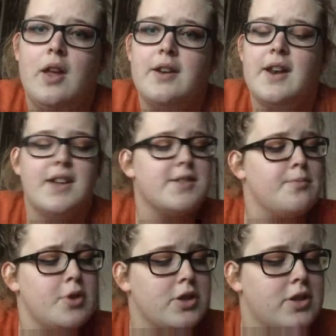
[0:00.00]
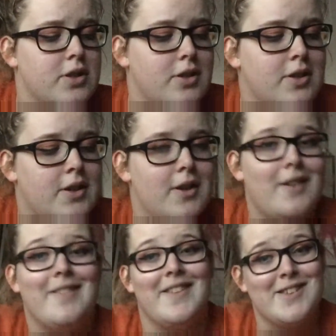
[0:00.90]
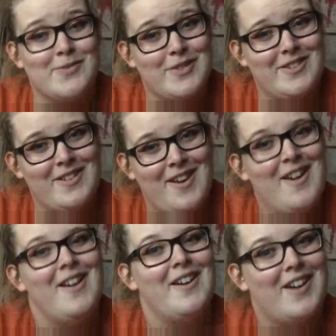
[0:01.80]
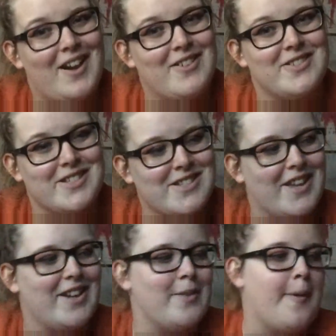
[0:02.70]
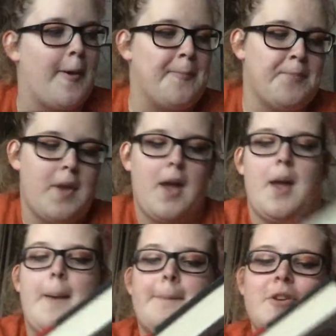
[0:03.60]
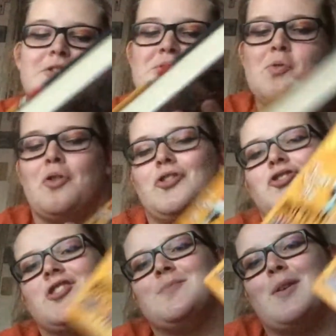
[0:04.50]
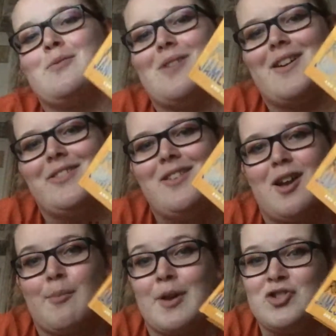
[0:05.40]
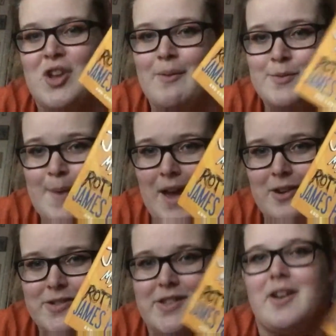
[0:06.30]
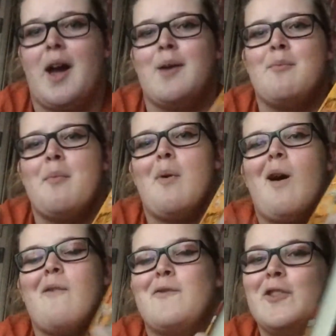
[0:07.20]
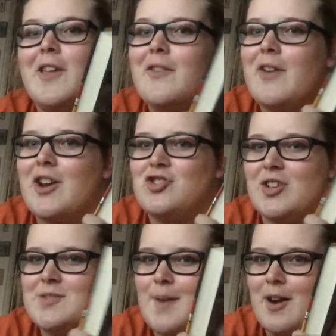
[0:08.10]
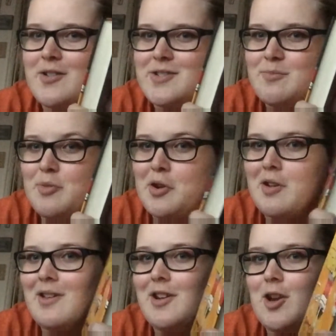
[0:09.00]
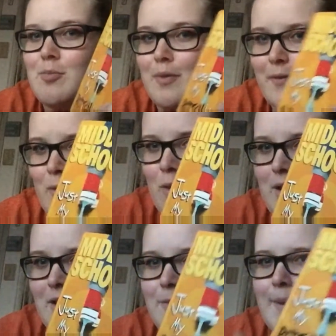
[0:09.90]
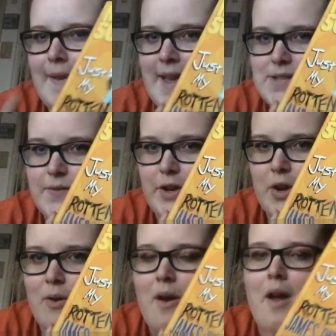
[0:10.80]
Next book. This one I was excited about. Middle School, Just My Rotten Luck by James Patterson. I feel like I've had a James Patterson book in here before in my last video.